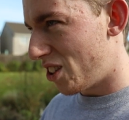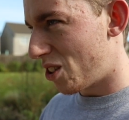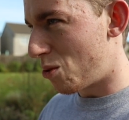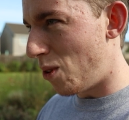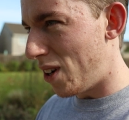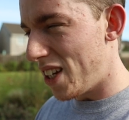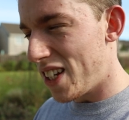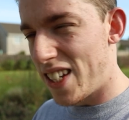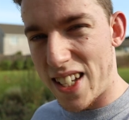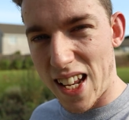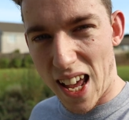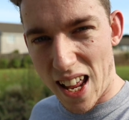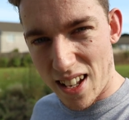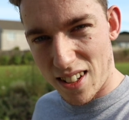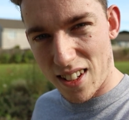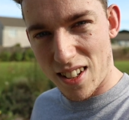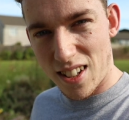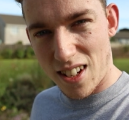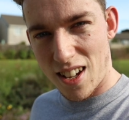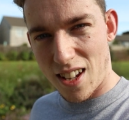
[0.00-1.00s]
quite
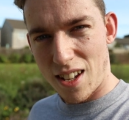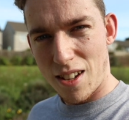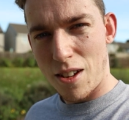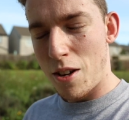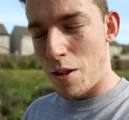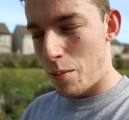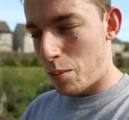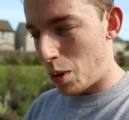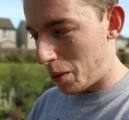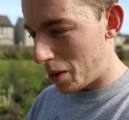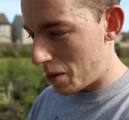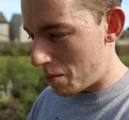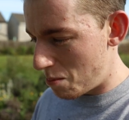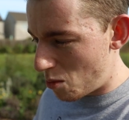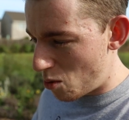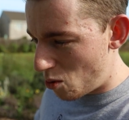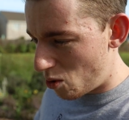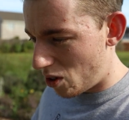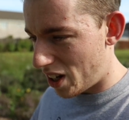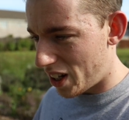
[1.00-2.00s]
dense, probably
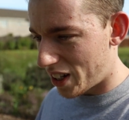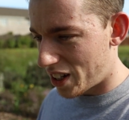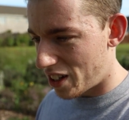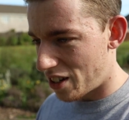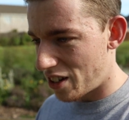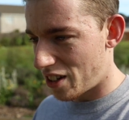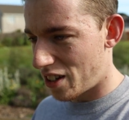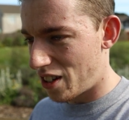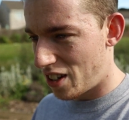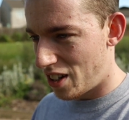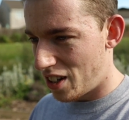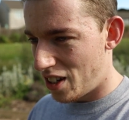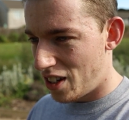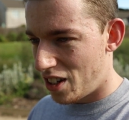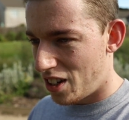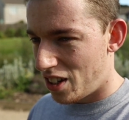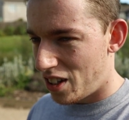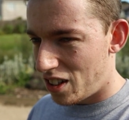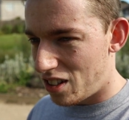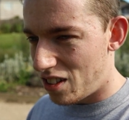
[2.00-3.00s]
more like a,
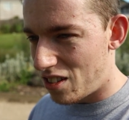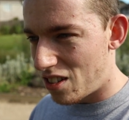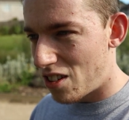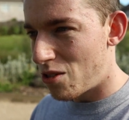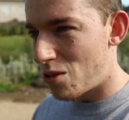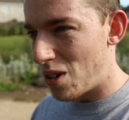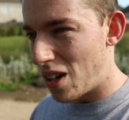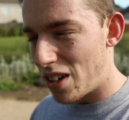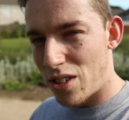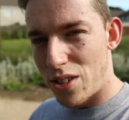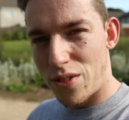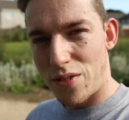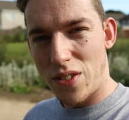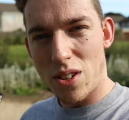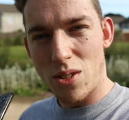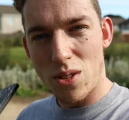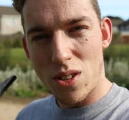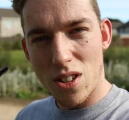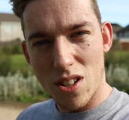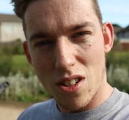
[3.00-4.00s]
you know how you
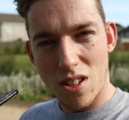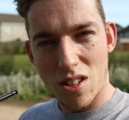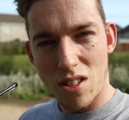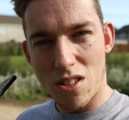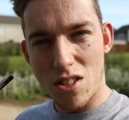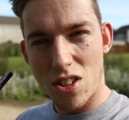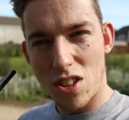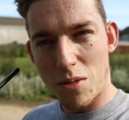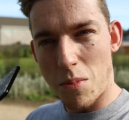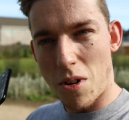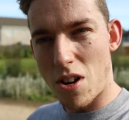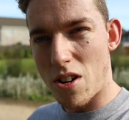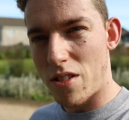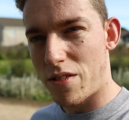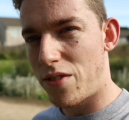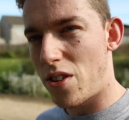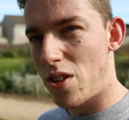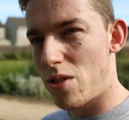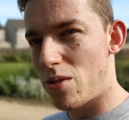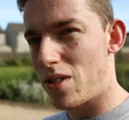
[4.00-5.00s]
feel your
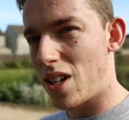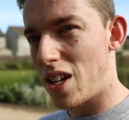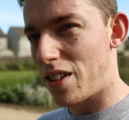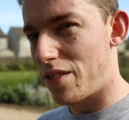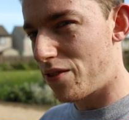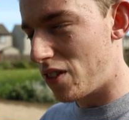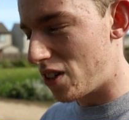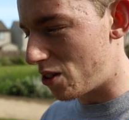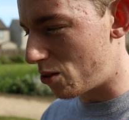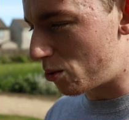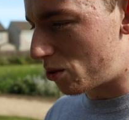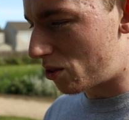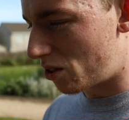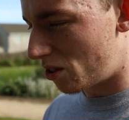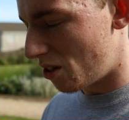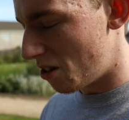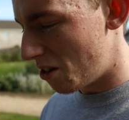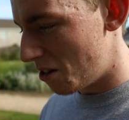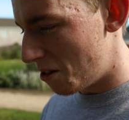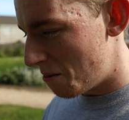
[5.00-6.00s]
smartphone, that feels,
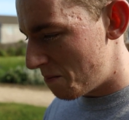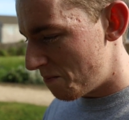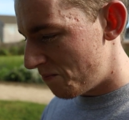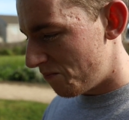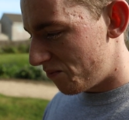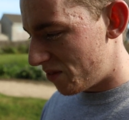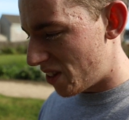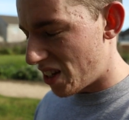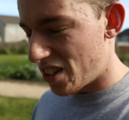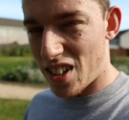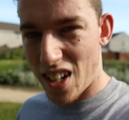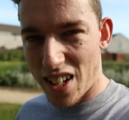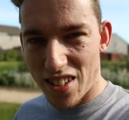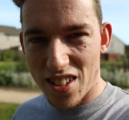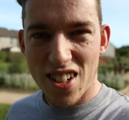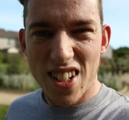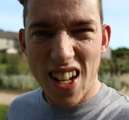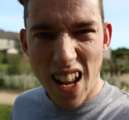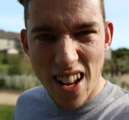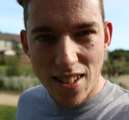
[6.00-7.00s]
there's
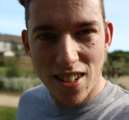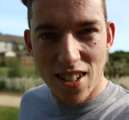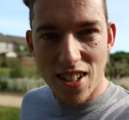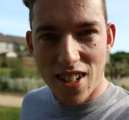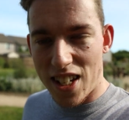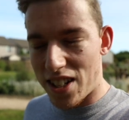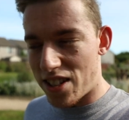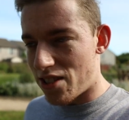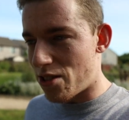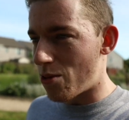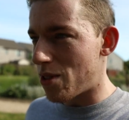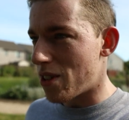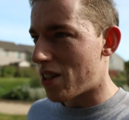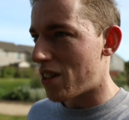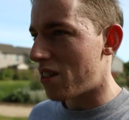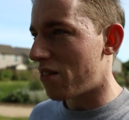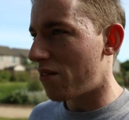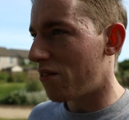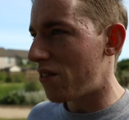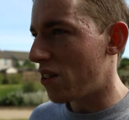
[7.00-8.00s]
a density to it,
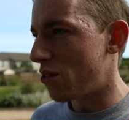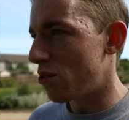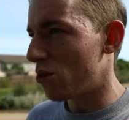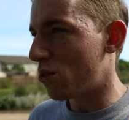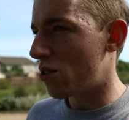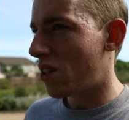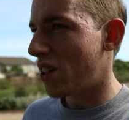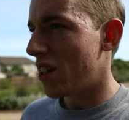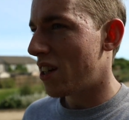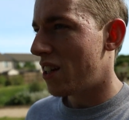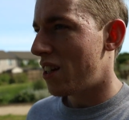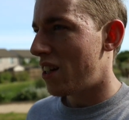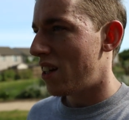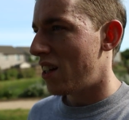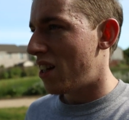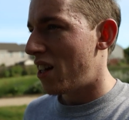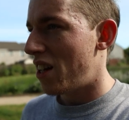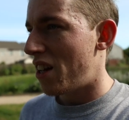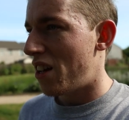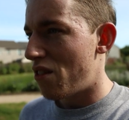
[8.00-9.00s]
it feels
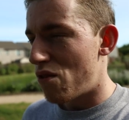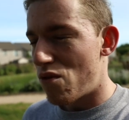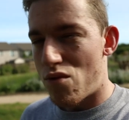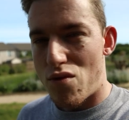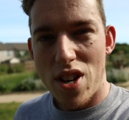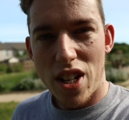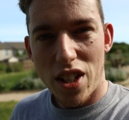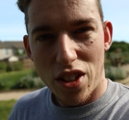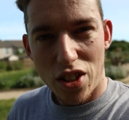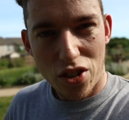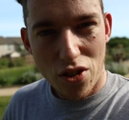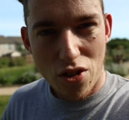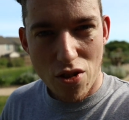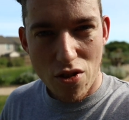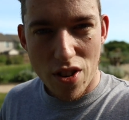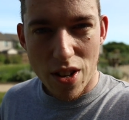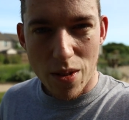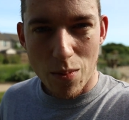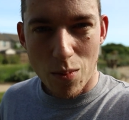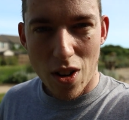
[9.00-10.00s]

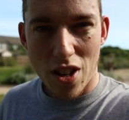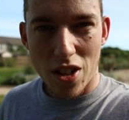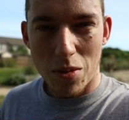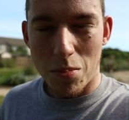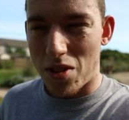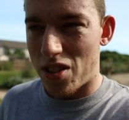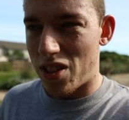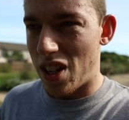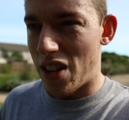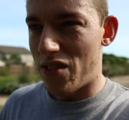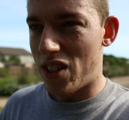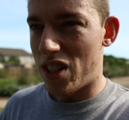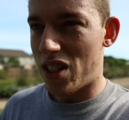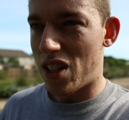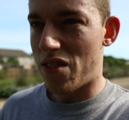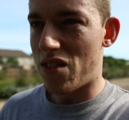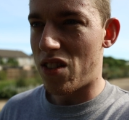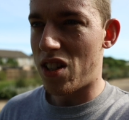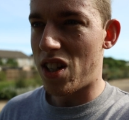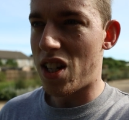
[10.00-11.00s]
reassuring, whereas my
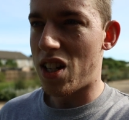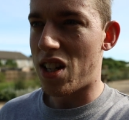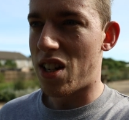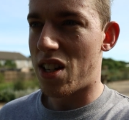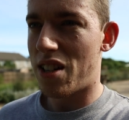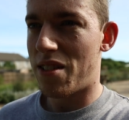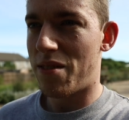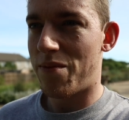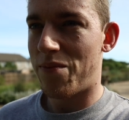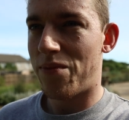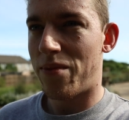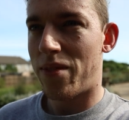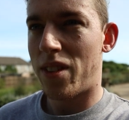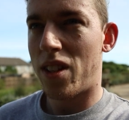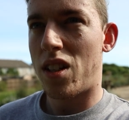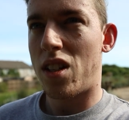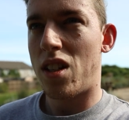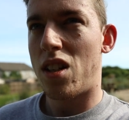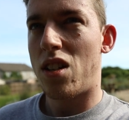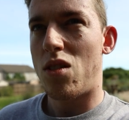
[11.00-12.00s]
77D
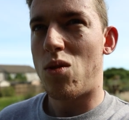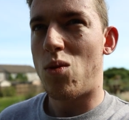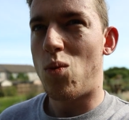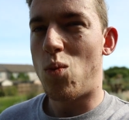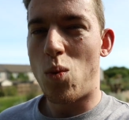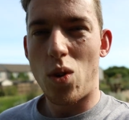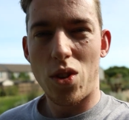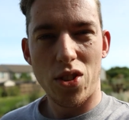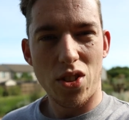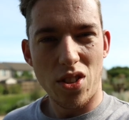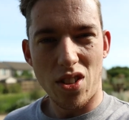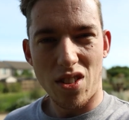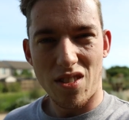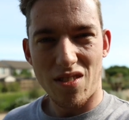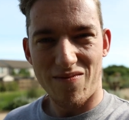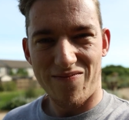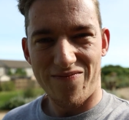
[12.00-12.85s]
wasn't,